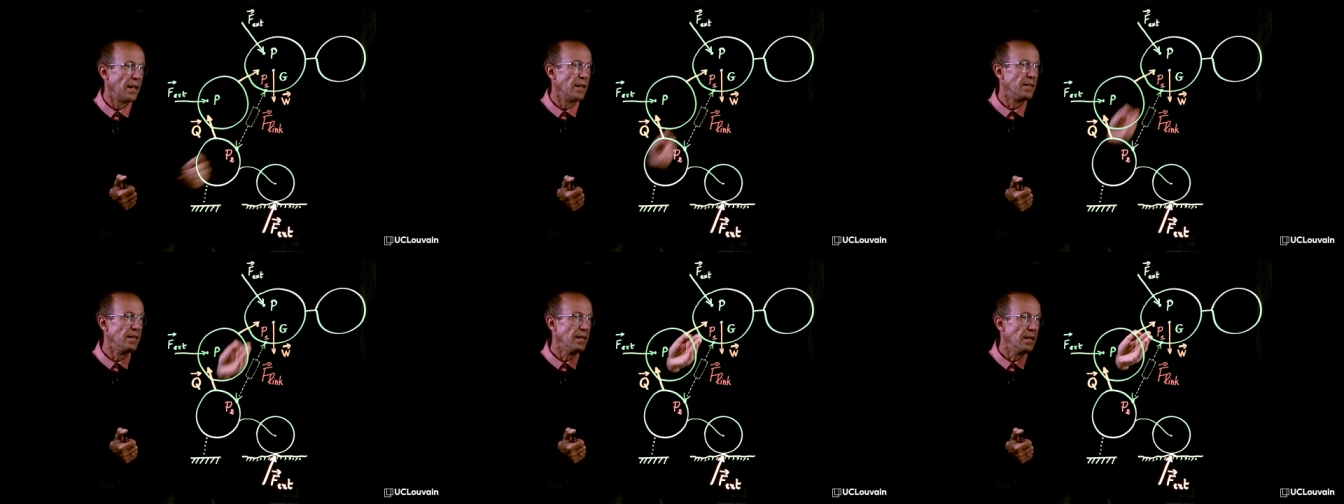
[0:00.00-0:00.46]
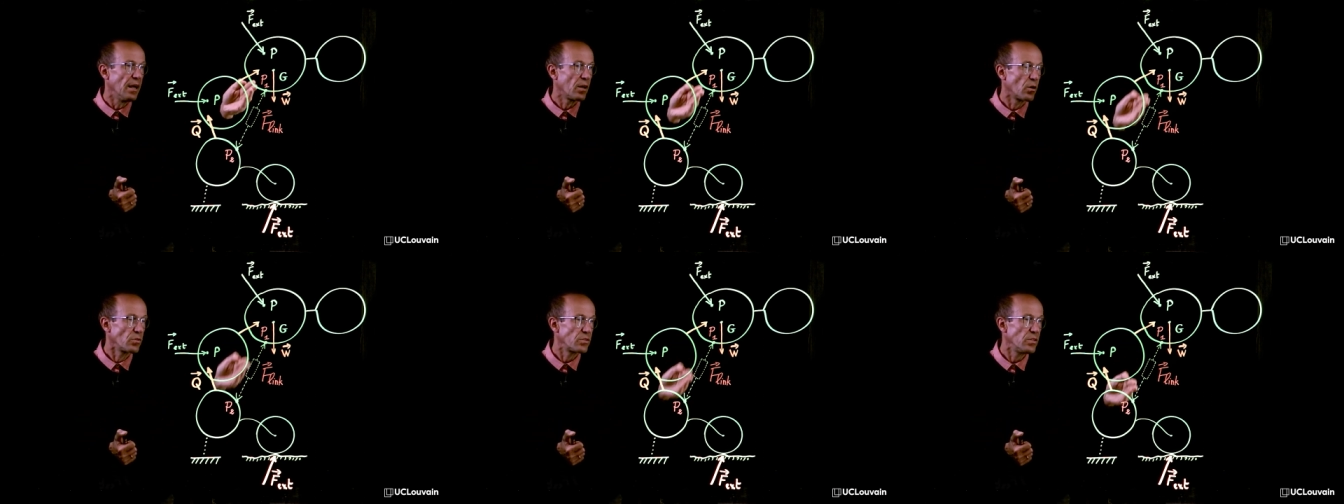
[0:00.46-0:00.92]
the
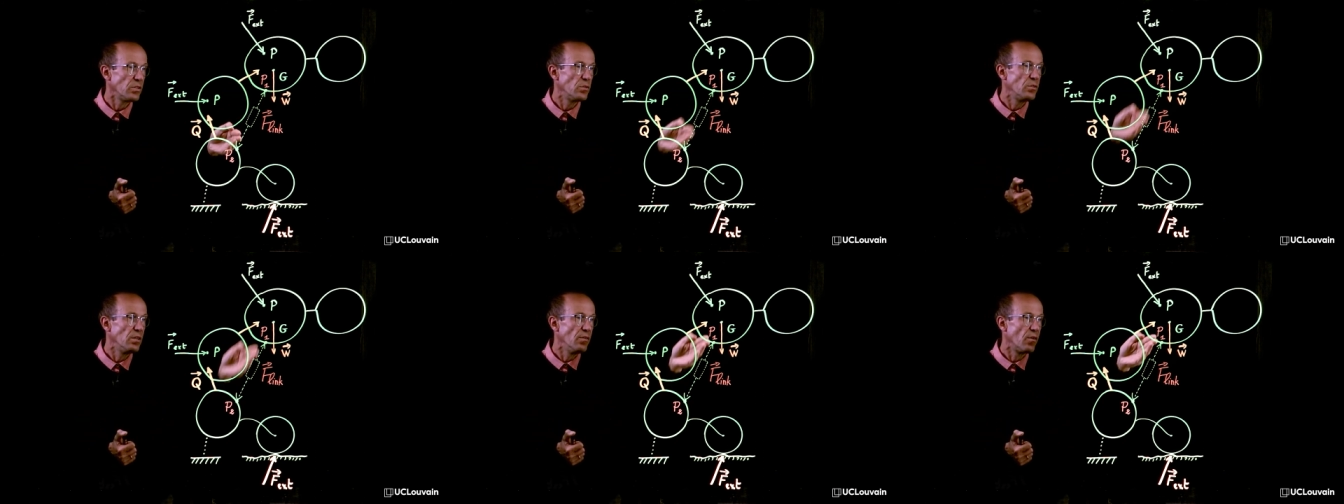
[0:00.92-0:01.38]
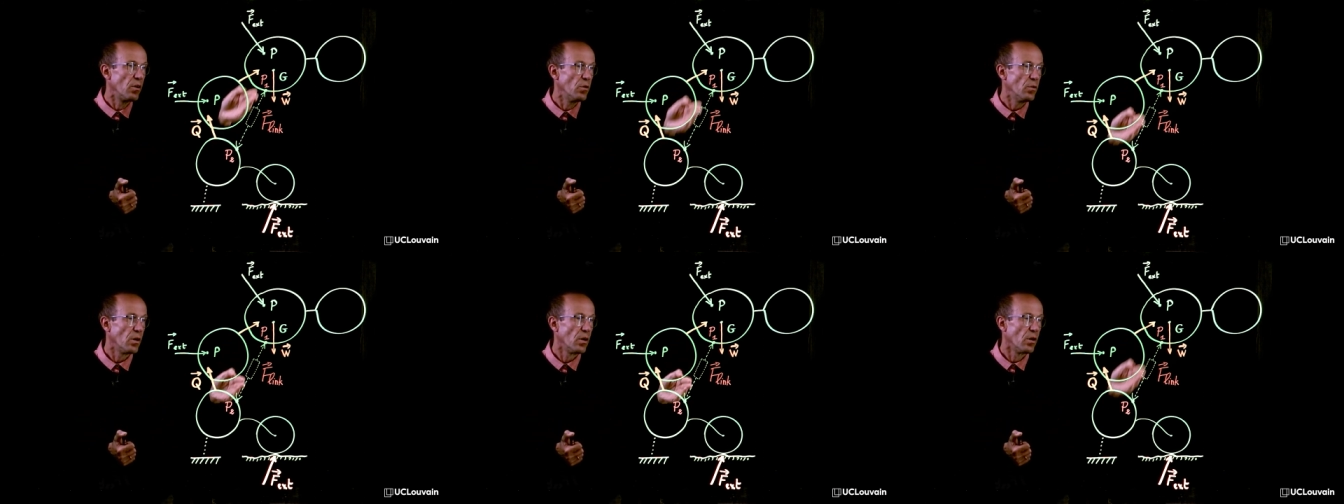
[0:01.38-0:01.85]
constitutive
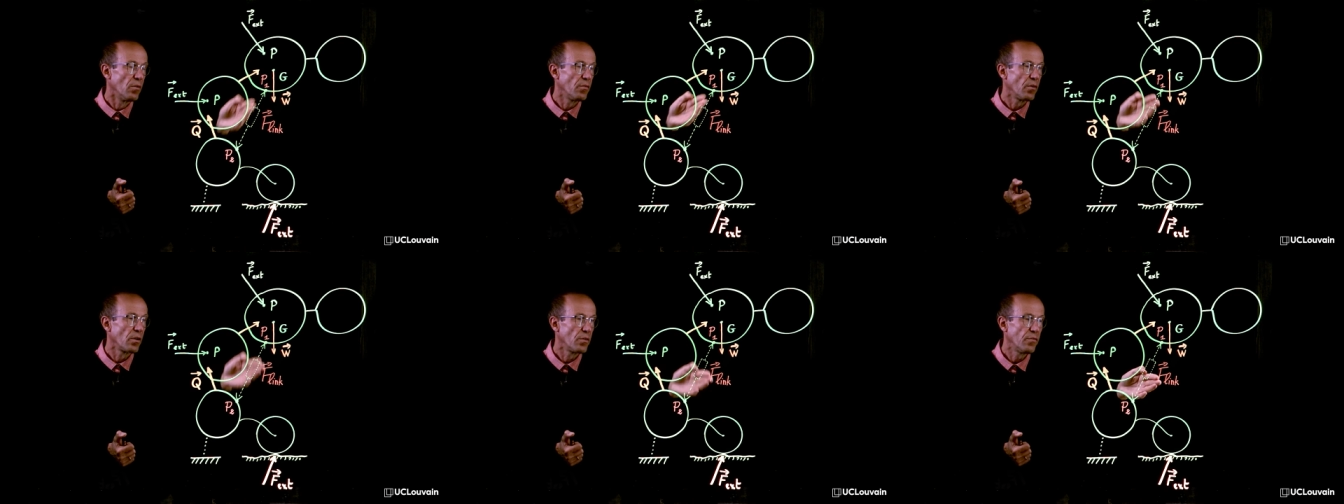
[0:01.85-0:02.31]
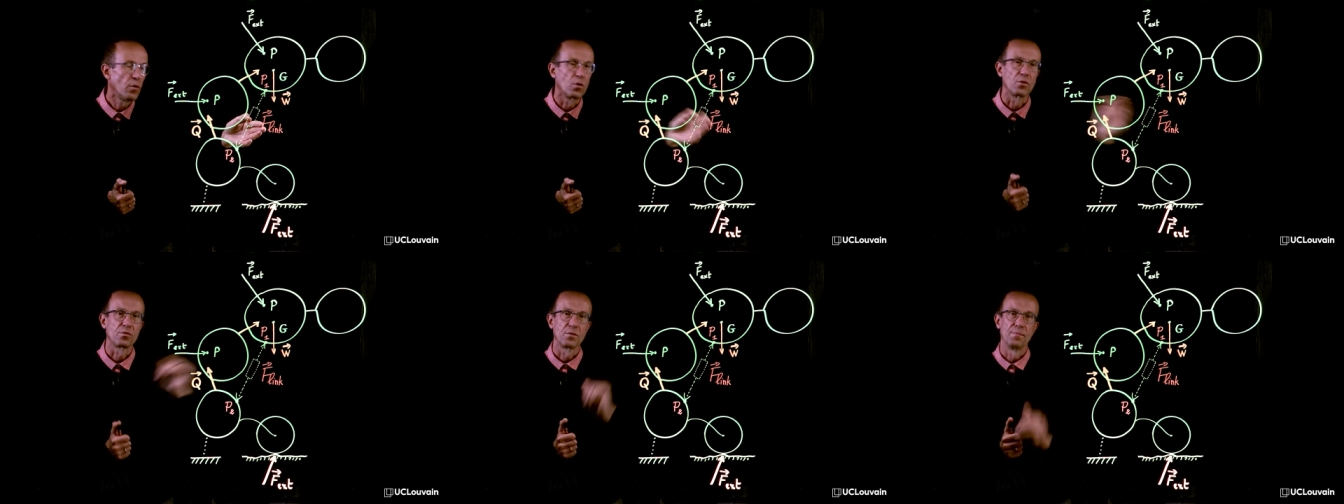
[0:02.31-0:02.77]
law of the
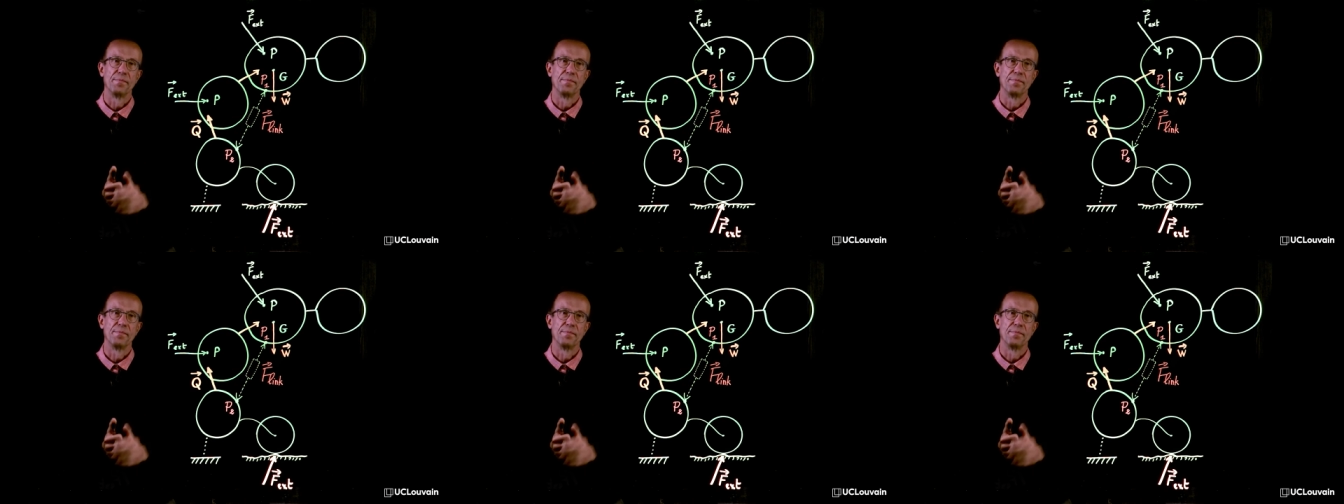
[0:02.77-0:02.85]
force.